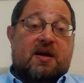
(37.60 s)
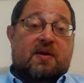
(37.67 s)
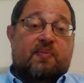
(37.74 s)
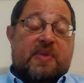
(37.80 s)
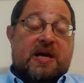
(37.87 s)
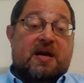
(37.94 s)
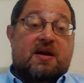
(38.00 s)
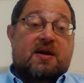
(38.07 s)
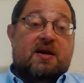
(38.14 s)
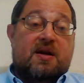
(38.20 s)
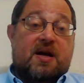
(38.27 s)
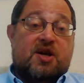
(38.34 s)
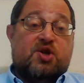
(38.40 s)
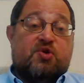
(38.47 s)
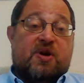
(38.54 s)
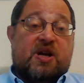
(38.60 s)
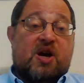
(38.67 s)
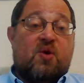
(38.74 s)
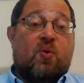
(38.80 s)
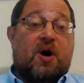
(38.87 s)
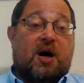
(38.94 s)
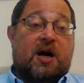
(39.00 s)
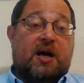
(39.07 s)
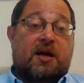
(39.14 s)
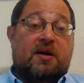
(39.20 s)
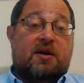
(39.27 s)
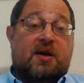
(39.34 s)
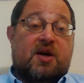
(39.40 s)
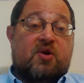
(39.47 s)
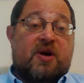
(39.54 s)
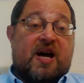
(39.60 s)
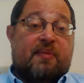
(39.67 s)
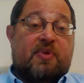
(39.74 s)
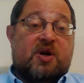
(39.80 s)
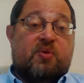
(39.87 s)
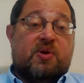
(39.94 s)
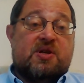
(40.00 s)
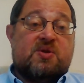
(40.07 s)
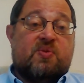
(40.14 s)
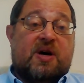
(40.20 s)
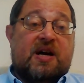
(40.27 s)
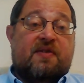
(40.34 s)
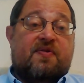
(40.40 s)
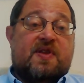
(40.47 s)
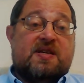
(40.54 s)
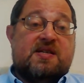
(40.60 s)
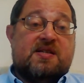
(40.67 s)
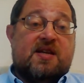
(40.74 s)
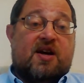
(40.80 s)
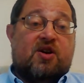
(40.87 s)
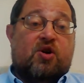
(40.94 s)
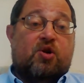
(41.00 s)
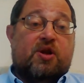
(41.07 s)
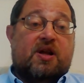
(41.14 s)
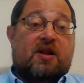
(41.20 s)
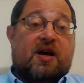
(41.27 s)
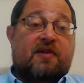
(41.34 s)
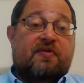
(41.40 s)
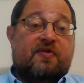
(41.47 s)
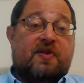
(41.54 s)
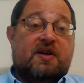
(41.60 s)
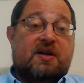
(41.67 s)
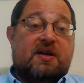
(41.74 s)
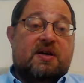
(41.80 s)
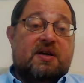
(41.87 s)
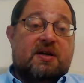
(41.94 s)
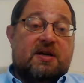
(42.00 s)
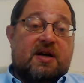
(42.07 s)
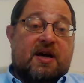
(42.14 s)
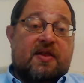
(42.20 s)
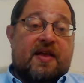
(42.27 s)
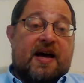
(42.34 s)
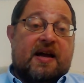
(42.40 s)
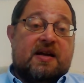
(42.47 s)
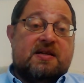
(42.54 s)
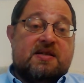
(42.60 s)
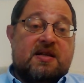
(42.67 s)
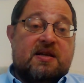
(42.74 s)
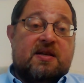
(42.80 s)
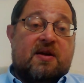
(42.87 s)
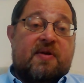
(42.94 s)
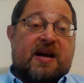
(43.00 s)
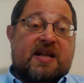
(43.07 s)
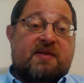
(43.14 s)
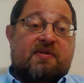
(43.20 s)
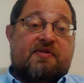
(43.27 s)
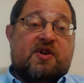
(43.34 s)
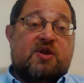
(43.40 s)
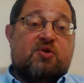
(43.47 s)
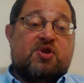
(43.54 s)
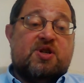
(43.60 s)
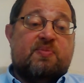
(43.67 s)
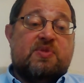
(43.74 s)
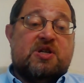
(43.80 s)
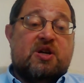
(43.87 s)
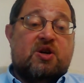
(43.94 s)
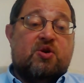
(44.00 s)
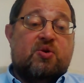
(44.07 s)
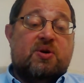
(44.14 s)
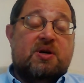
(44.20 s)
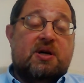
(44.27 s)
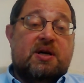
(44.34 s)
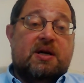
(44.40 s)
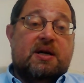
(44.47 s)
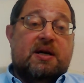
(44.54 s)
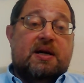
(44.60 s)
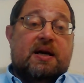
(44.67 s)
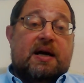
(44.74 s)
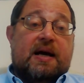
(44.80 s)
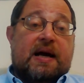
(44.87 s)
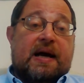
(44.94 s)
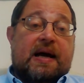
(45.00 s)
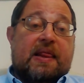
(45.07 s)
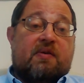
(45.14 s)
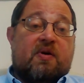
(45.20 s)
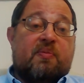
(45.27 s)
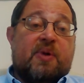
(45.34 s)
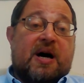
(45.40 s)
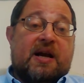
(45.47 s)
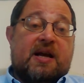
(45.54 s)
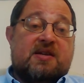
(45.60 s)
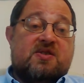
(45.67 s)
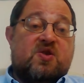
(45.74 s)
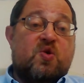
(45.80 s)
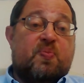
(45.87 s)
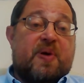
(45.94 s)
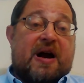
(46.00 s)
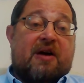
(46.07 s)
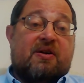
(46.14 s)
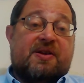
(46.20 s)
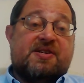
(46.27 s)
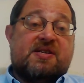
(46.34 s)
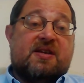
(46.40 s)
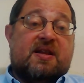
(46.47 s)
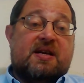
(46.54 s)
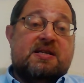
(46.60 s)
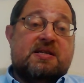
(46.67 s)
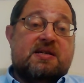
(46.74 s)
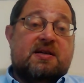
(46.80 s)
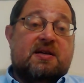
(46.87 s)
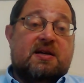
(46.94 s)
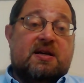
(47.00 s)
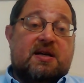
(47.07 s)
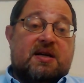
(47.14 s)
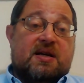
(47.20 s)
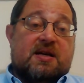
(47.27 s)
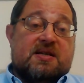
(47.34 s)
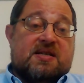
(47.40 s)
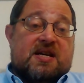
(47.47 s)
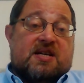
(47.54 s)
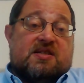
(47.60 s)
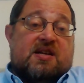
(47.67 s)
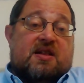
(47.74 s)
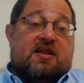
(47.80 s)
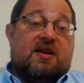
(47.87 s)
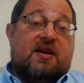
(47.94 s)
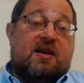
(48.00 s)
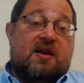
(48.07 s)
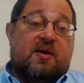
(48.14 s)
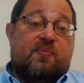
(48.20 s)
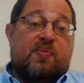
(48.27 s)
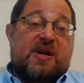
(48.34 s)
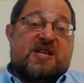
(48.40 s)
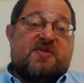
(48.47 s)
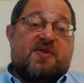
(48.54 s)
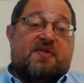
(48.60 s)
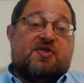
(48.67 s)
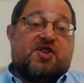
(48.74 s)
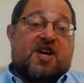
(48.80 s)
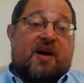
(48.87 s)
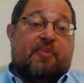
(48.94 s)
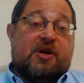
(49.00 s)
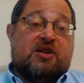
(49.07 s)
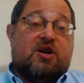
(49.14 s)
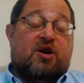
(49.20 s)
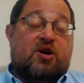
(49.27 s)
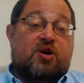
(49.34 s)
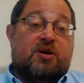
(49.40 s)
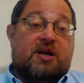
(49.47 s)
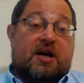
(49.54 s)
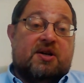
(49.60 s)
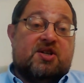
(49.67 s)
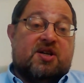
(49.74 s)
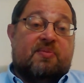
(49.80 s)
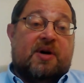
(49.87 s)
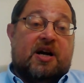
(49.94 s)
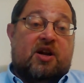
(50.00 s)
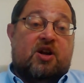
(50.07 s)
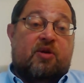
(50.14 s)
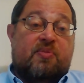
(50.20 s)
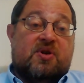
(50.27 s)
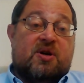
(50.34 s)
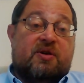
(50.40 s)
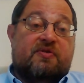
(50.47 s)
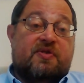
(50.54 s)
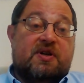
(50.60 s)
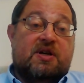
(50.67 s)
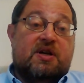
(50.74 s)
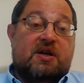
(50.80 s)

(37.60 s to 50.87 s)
meat and drinking wine and cohabiting with his wife. This is not a holy life. And that is the directive of Kedushim to you. And the Ramban has two parallels to this. He says that the mitzvah of Shabbaton on Shabbat and Yom Tov